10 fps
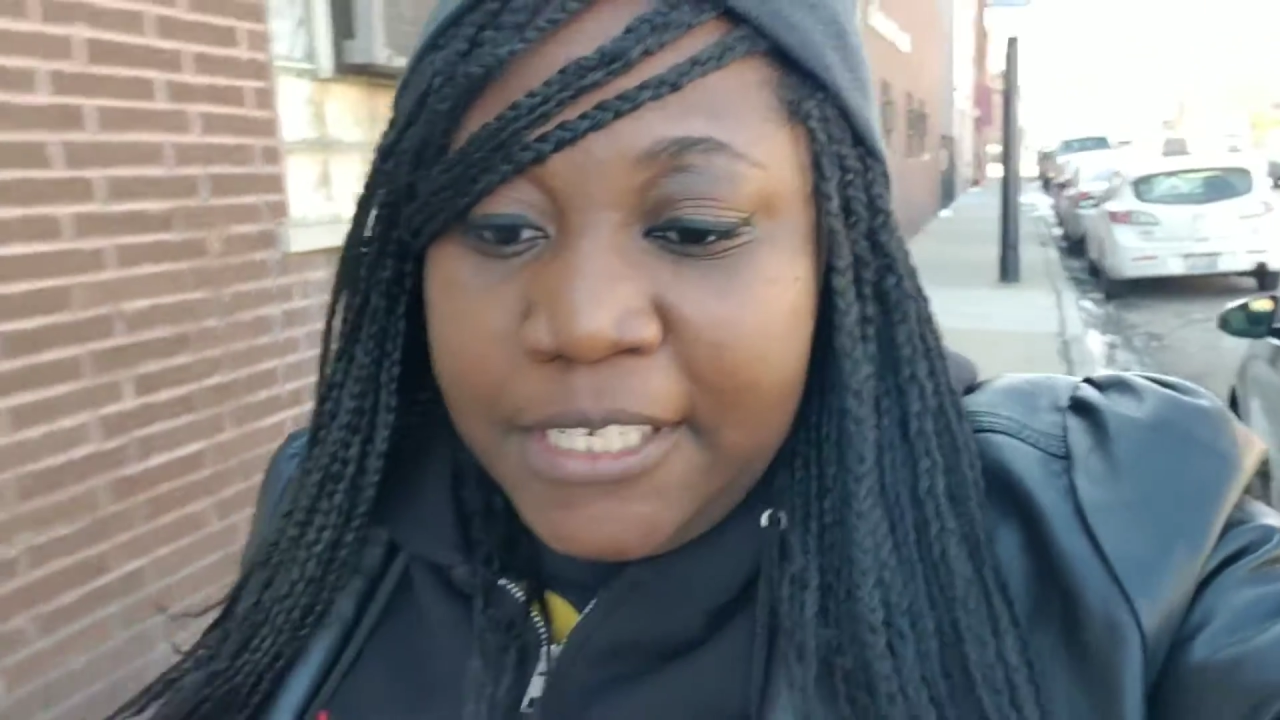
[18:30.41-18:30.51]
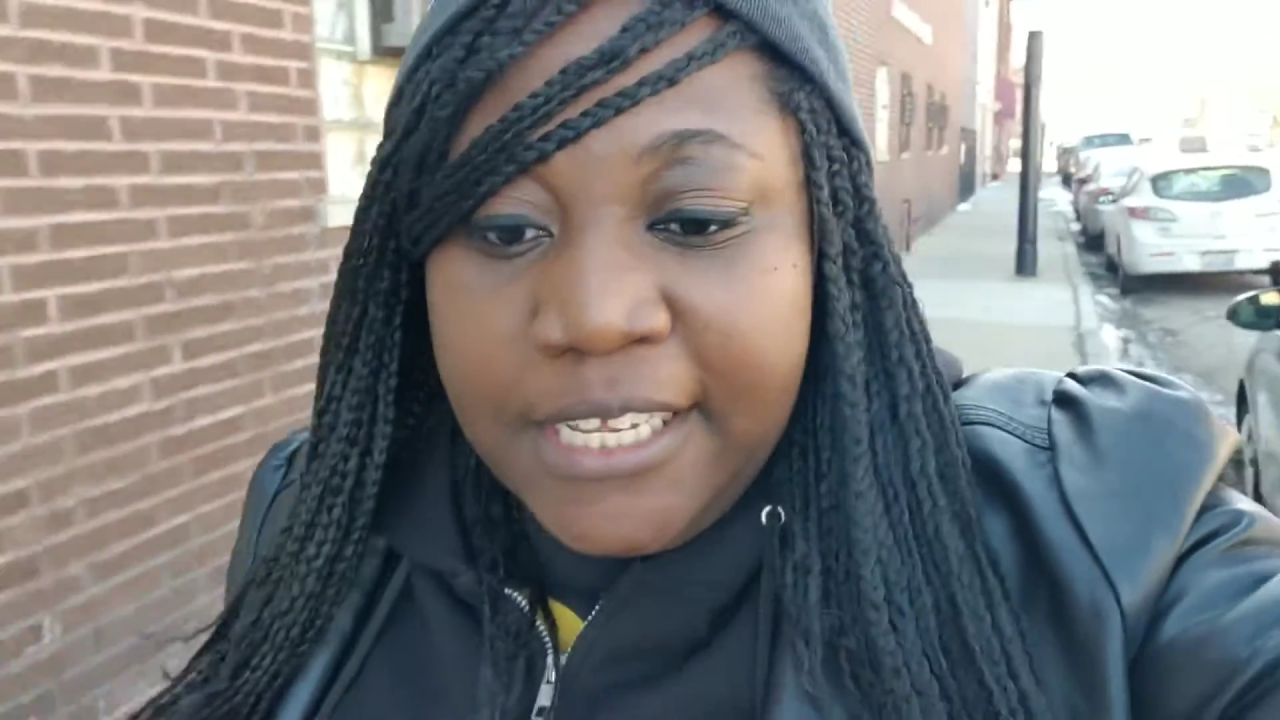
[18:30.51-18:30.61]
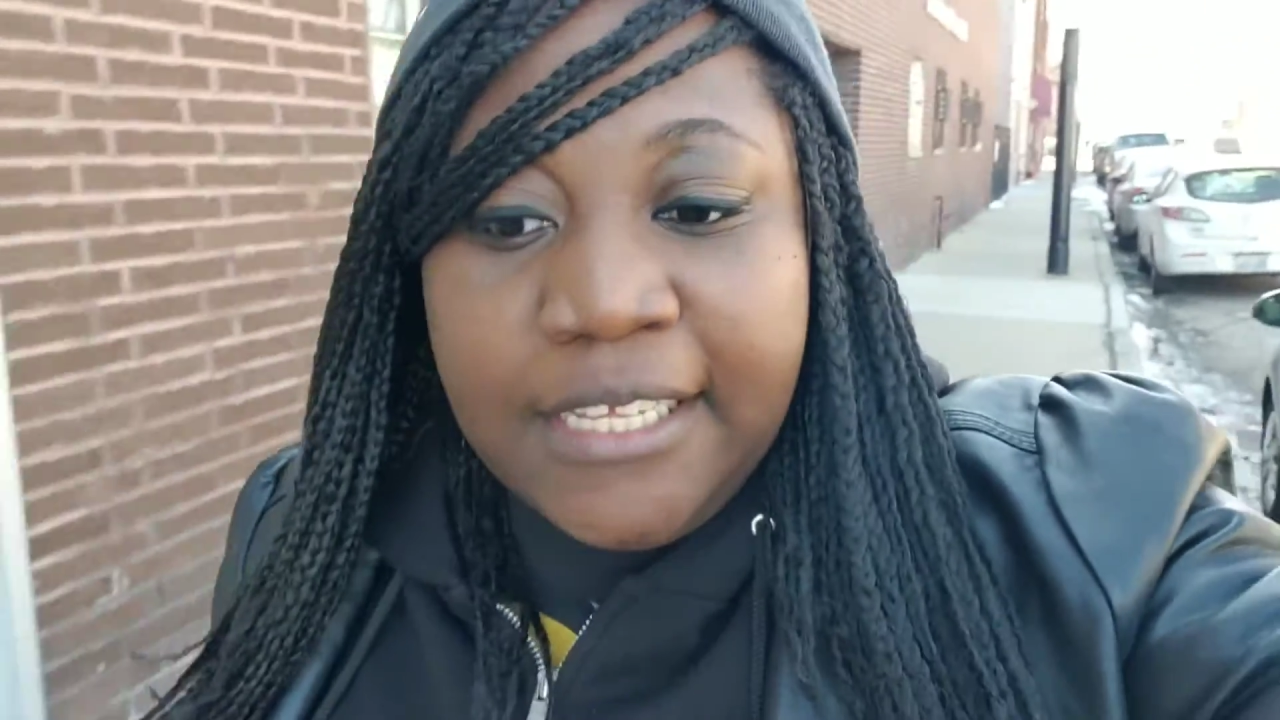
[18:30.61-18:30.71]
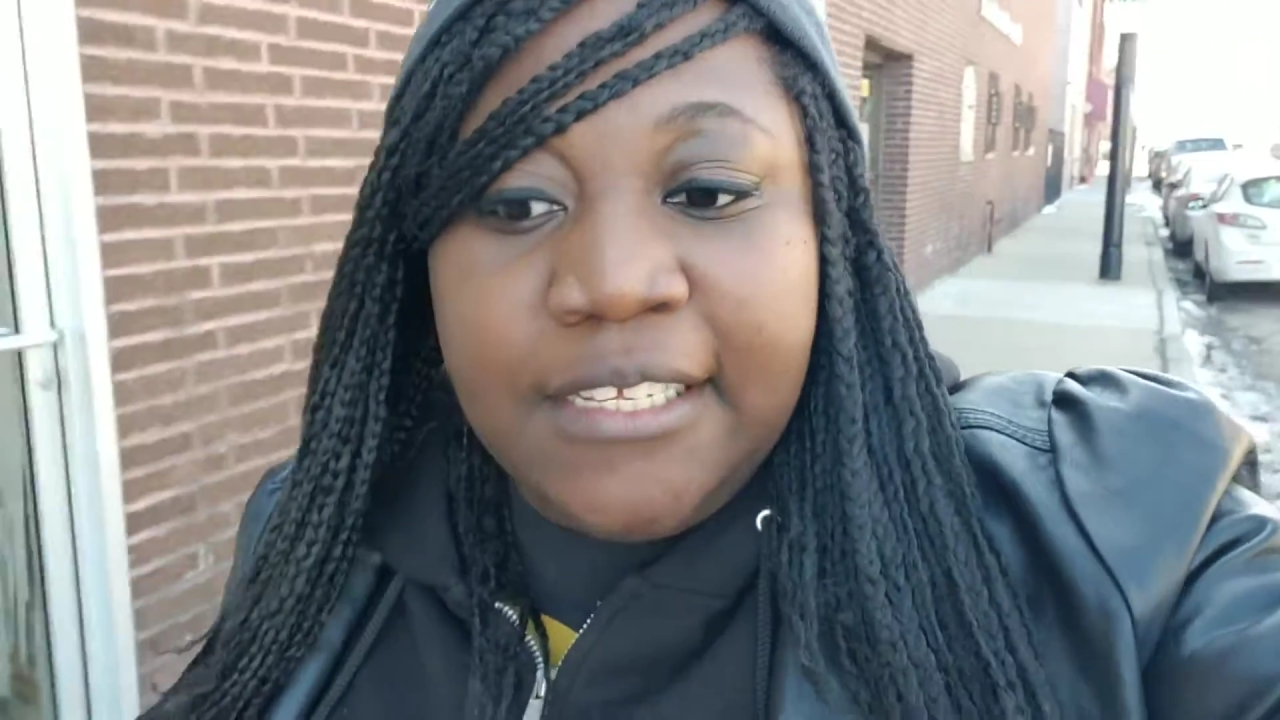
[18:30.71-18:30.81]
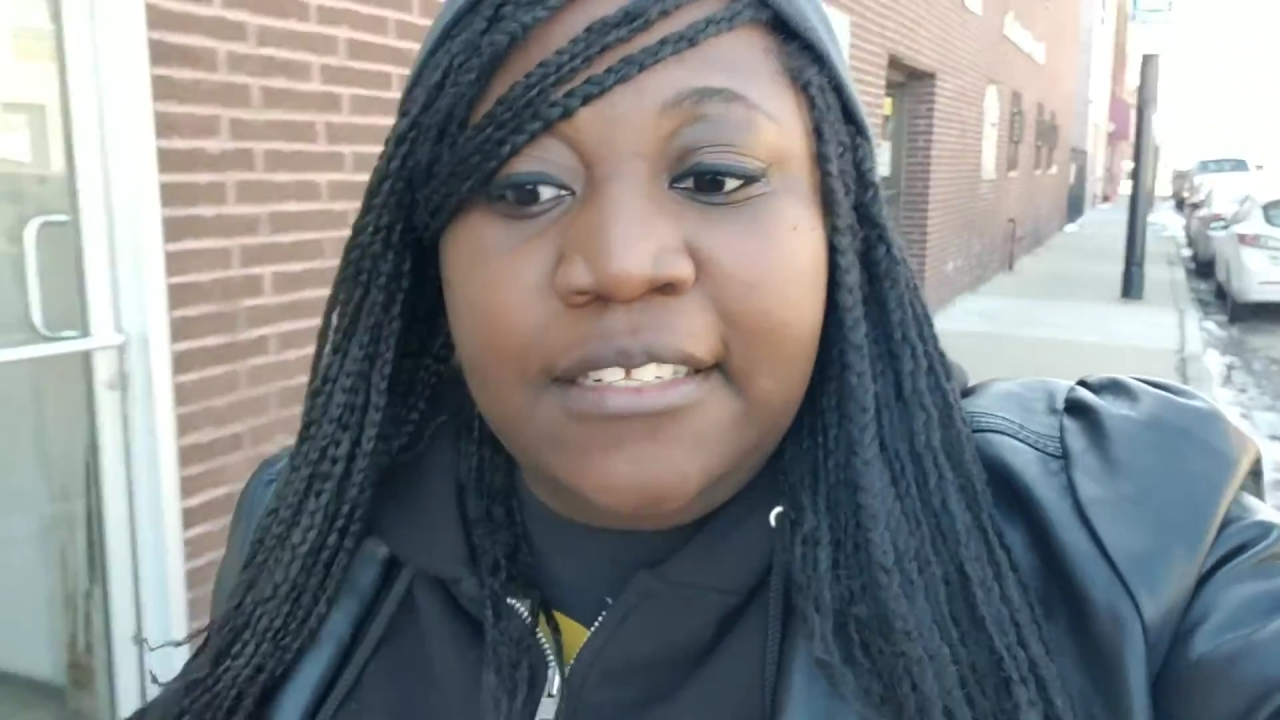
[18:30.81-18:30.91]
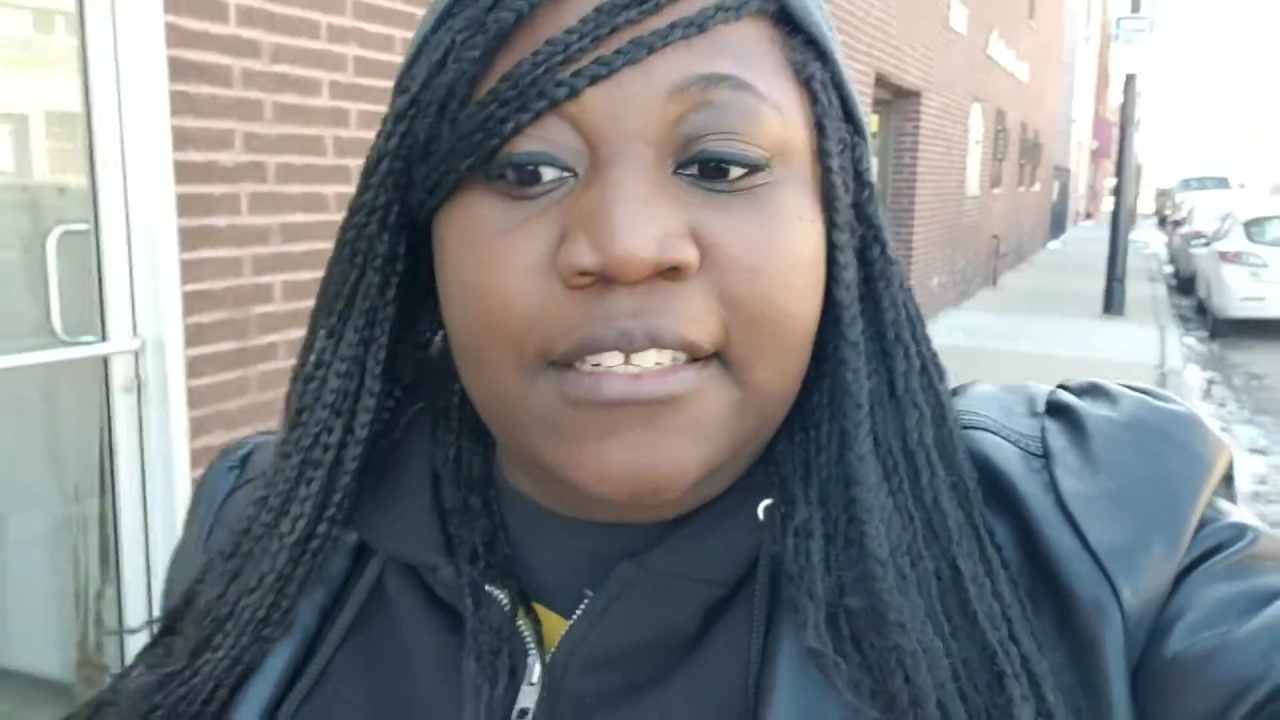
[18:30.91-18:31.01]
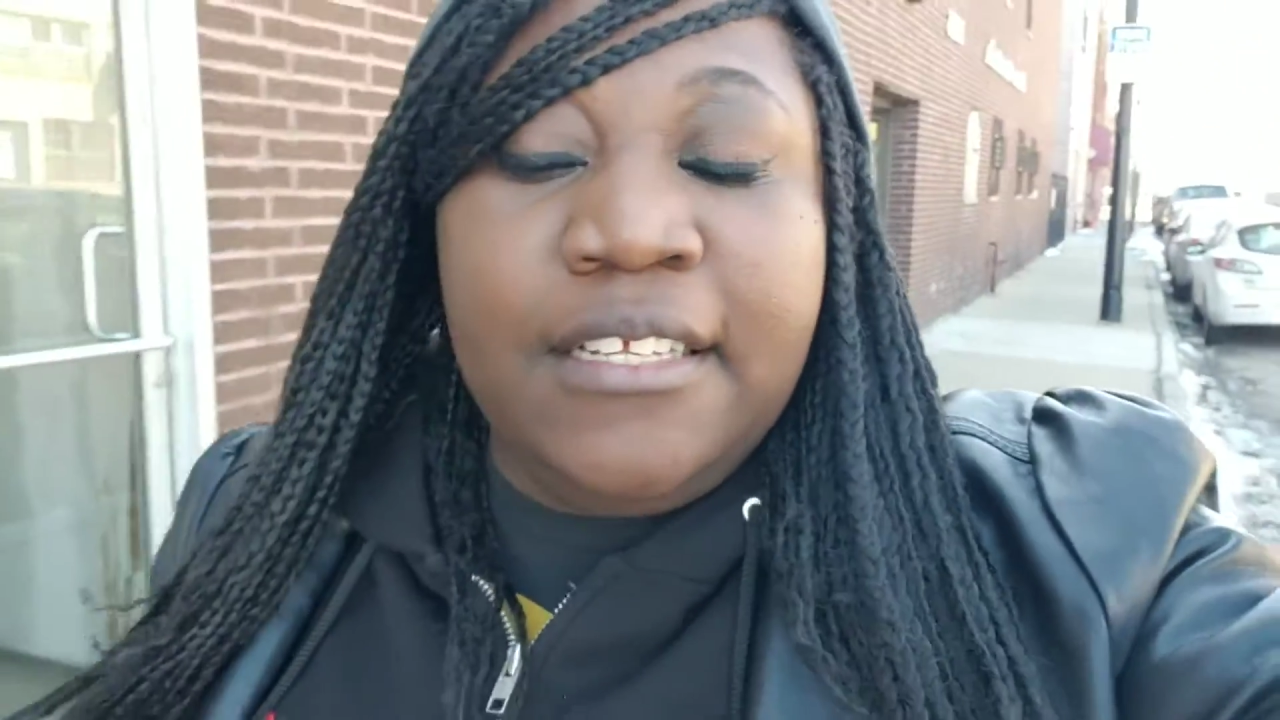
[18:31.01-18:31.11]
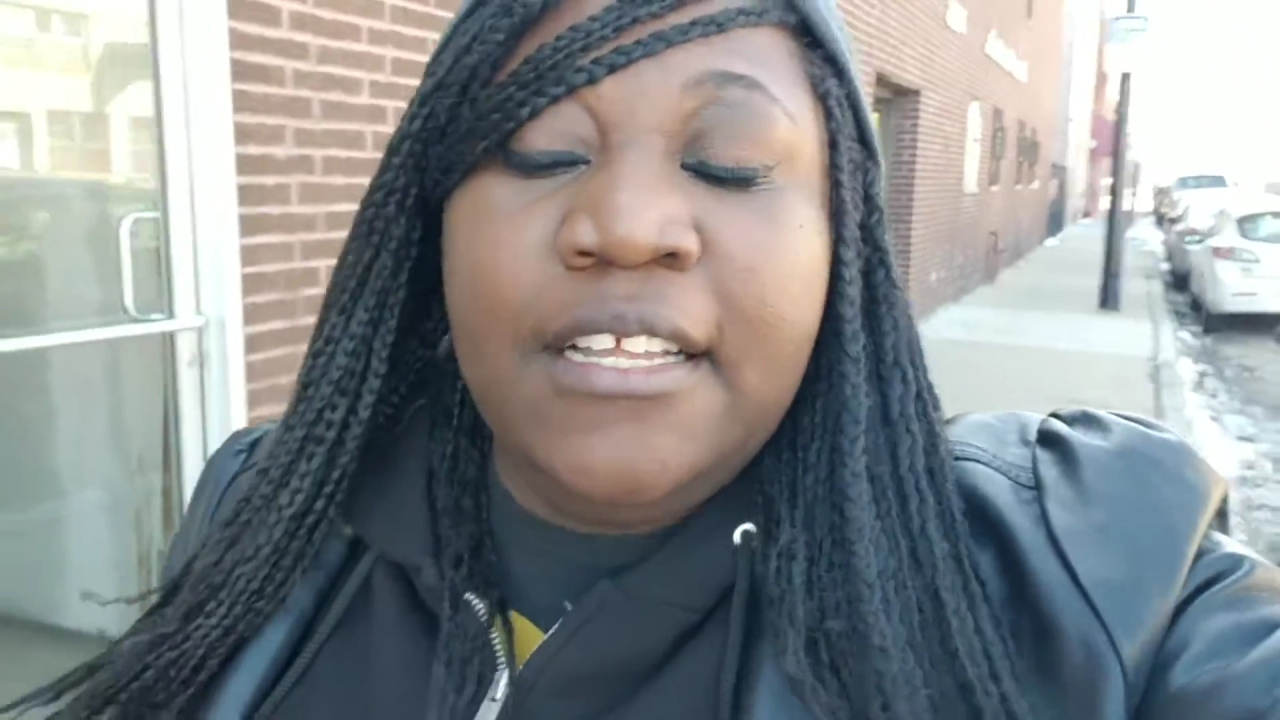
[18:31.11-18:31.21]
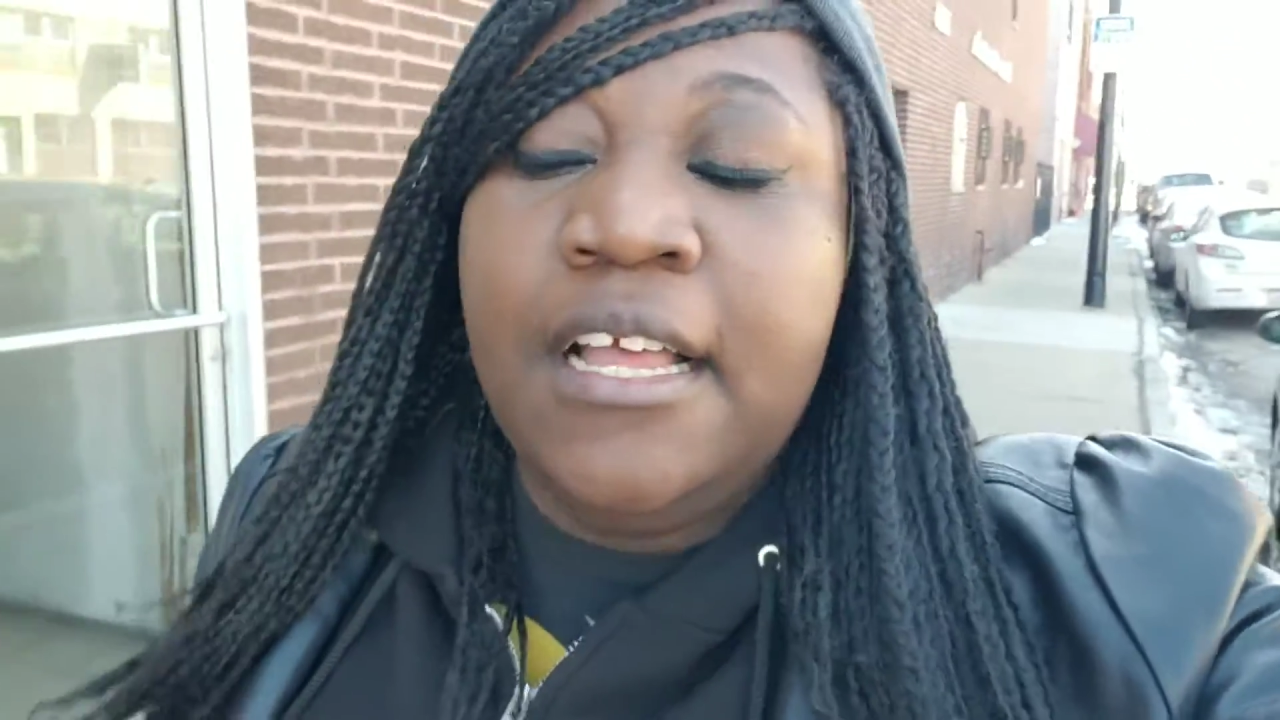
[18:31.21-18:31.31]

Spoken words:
to kill.